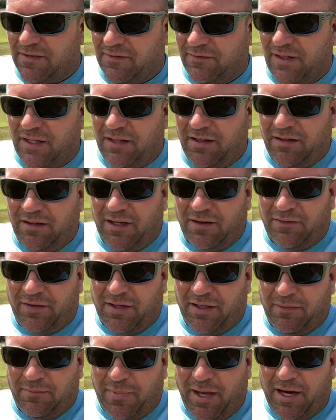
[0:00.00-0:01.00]
getting
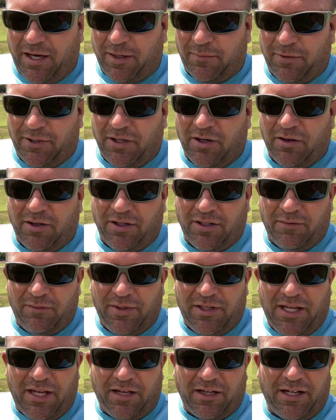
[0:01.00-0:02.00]
everything back up and going, and
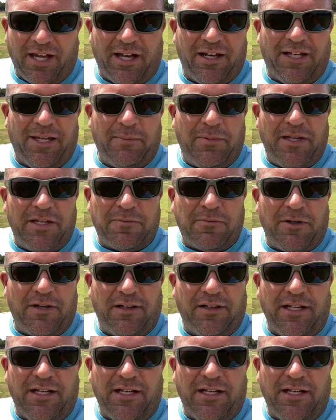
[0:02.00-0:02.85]
we can kind of keep things pretty